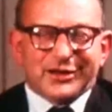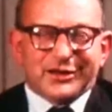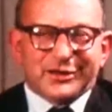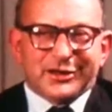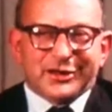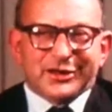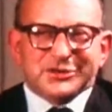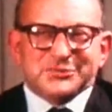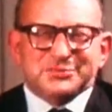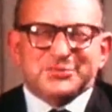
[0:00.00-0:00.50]

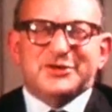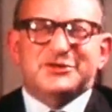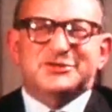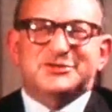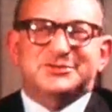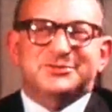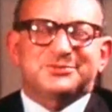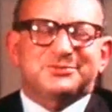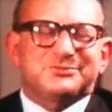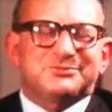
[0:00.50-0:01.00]
I suppose
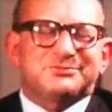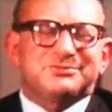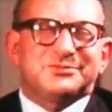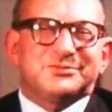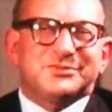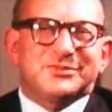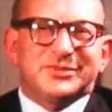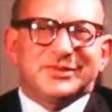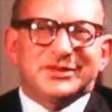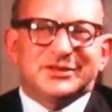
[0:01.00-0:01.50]

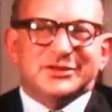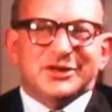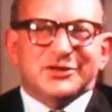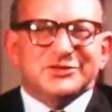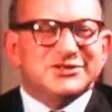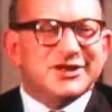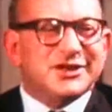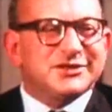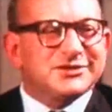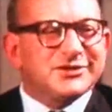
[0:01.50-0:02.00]
no
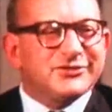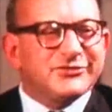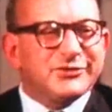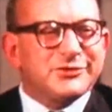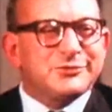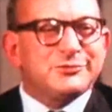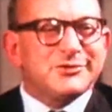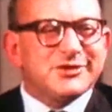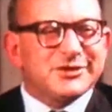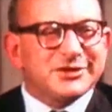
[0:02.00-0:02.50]
scientific
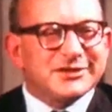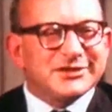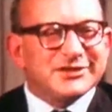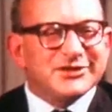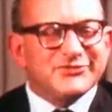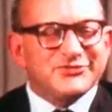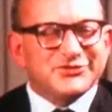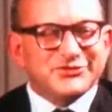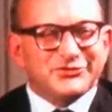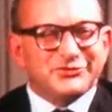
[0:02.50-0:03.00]
work
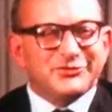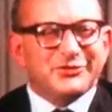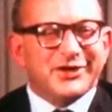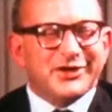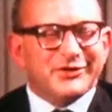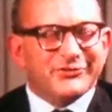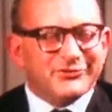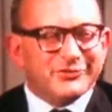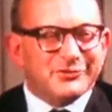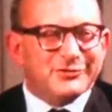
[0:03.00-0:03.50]
lives
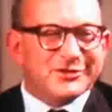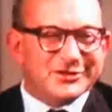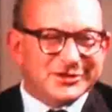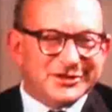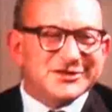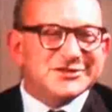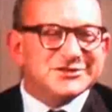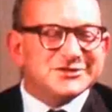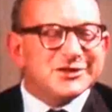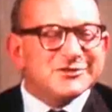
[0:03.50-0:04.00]
forever, or at
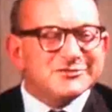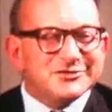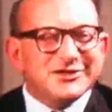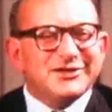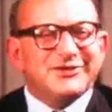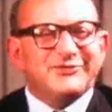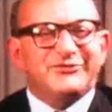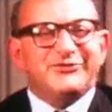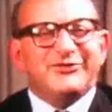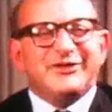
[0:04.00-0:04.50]
least only
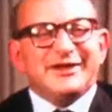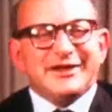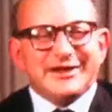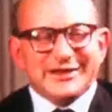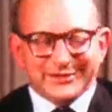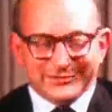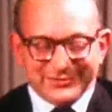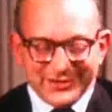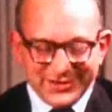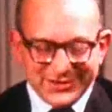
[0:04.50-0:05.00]
the very
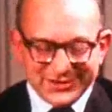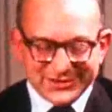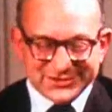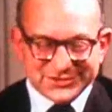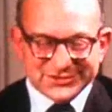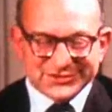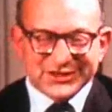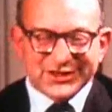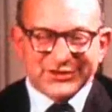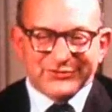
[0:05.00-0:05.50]
greatest
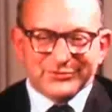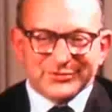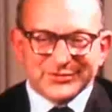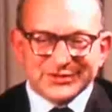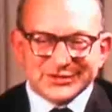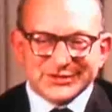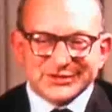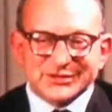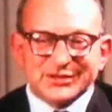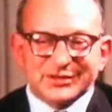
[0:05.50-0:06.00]

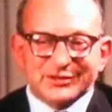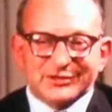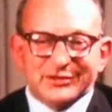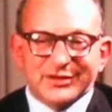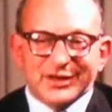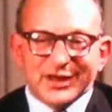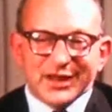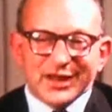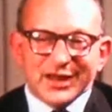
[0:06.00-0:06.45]
achievements do.